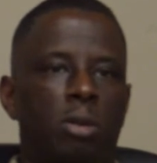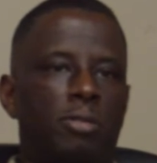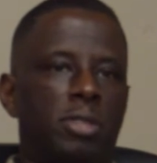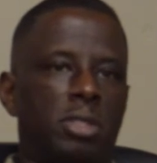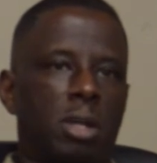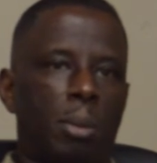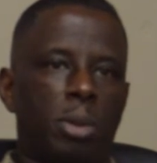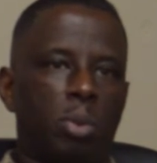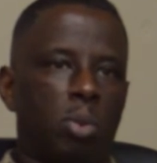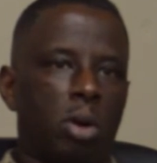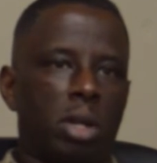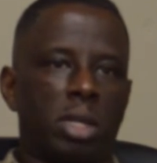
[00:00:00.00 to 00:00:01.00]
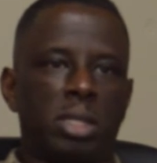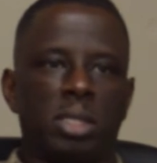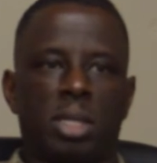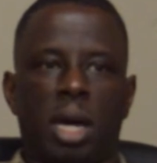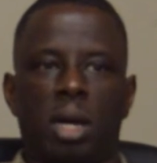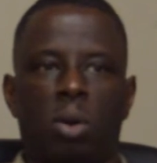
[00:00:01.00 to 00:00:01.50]
if he's coming to work and he's
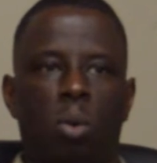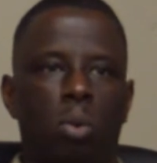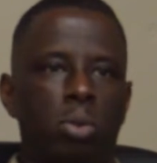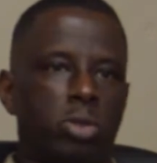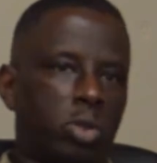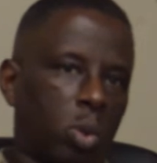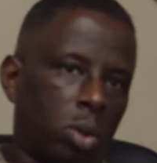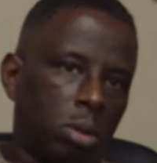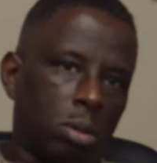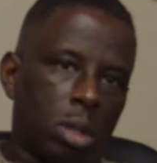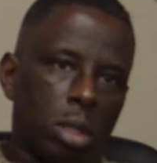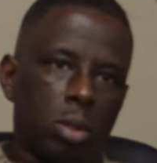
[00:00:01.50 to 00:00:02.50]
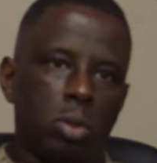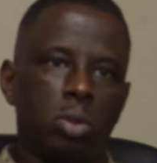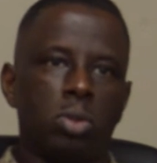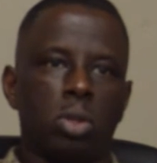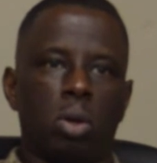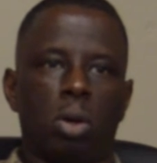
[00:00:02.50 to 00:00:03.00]
got old soiled
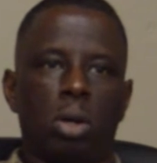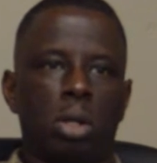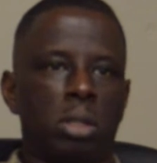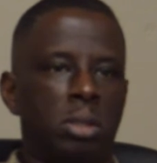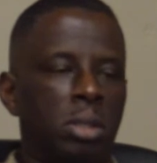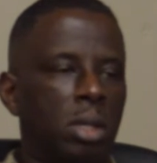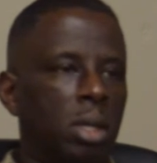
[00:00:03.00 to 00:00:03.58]
clothes on,